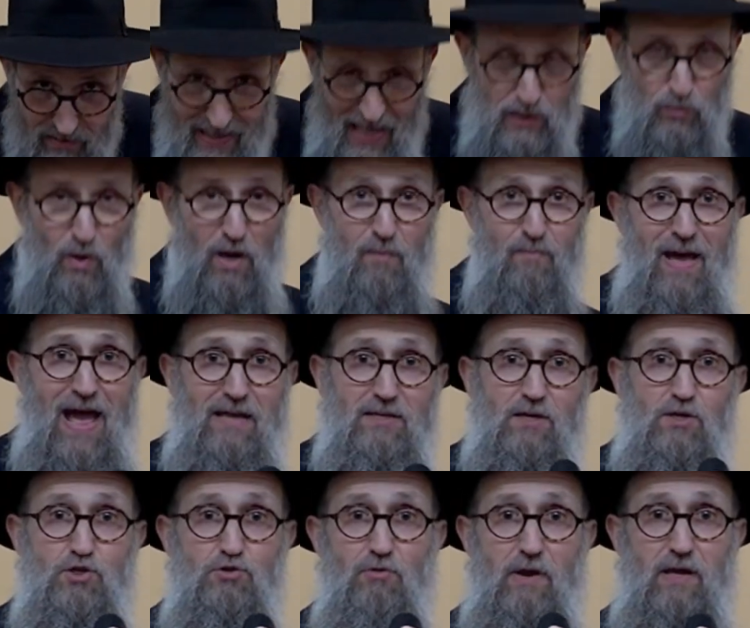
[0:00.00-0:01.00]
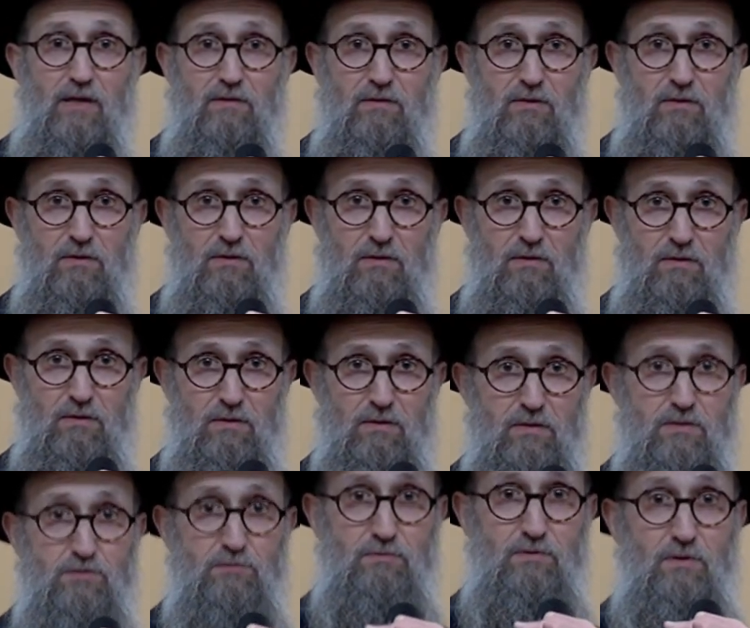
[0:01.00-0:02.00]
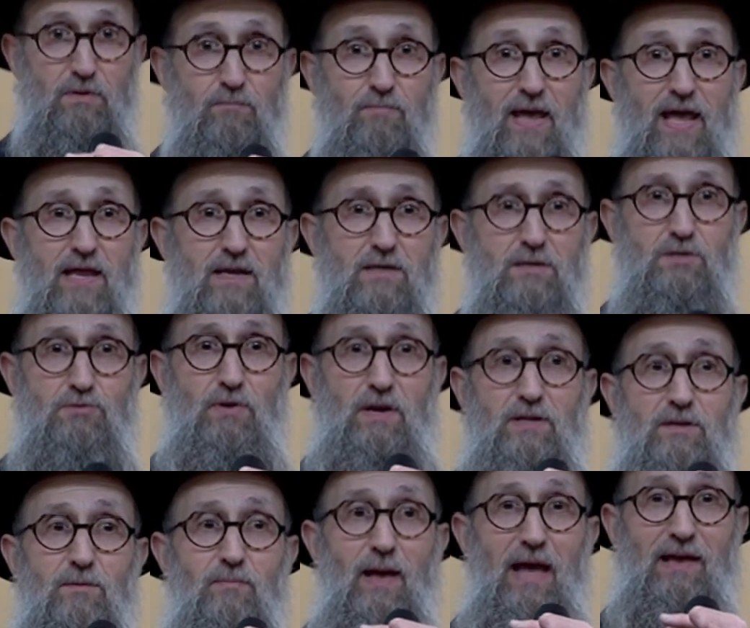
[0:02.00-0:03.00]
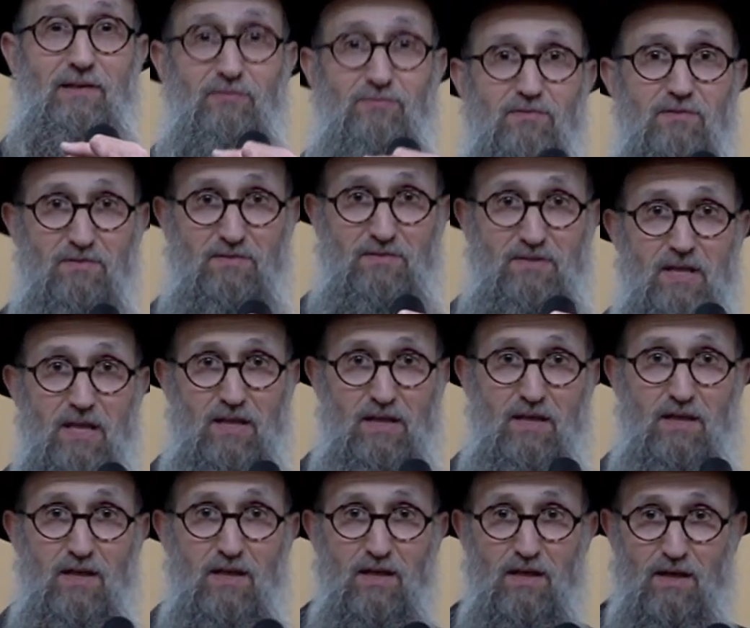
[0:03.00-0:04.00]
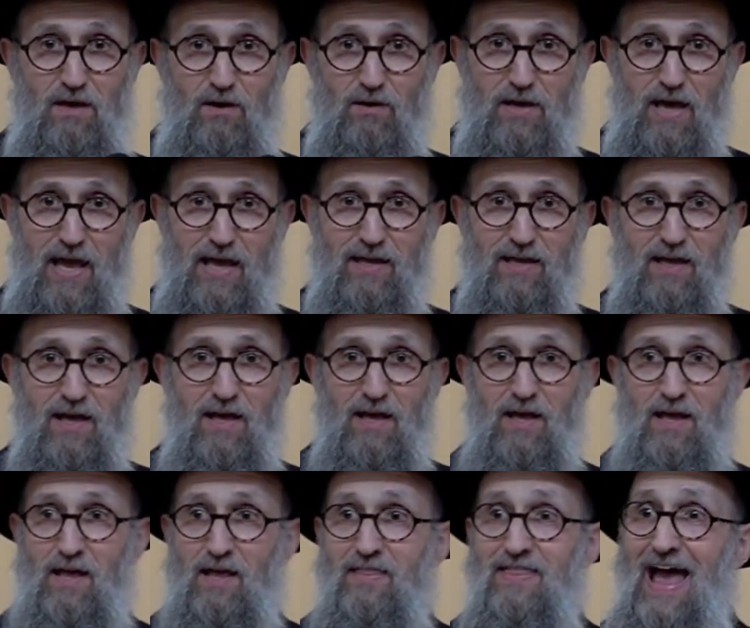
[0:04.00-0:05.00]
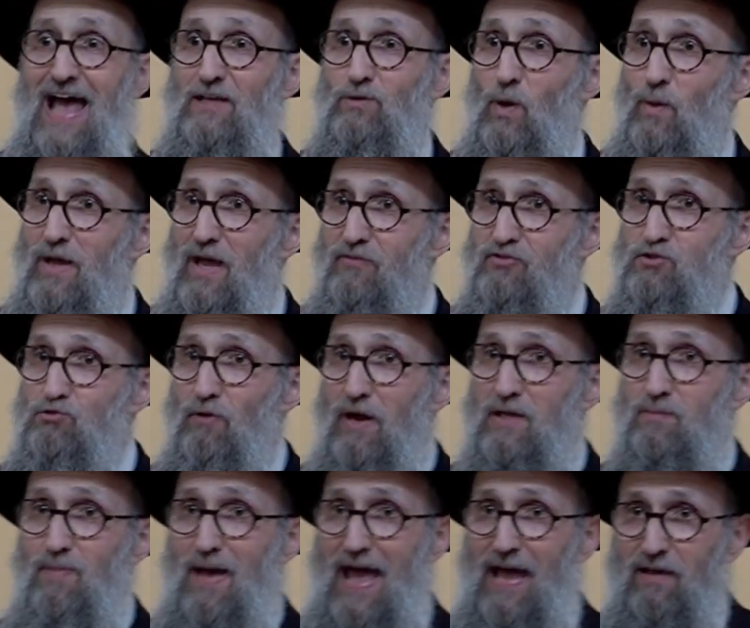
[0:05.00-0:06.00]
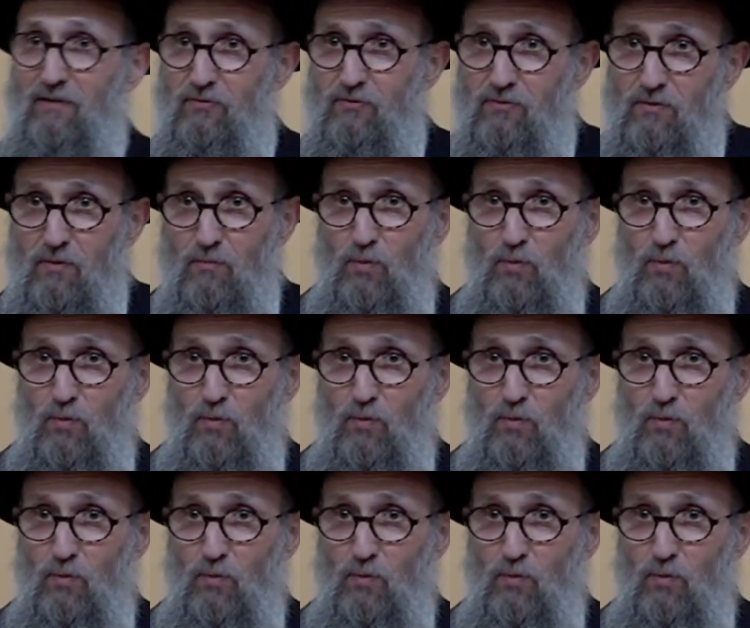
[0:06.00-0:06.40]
That's why our backs are straight. Men, straighten your backs. Okay? That's why we have straight backs.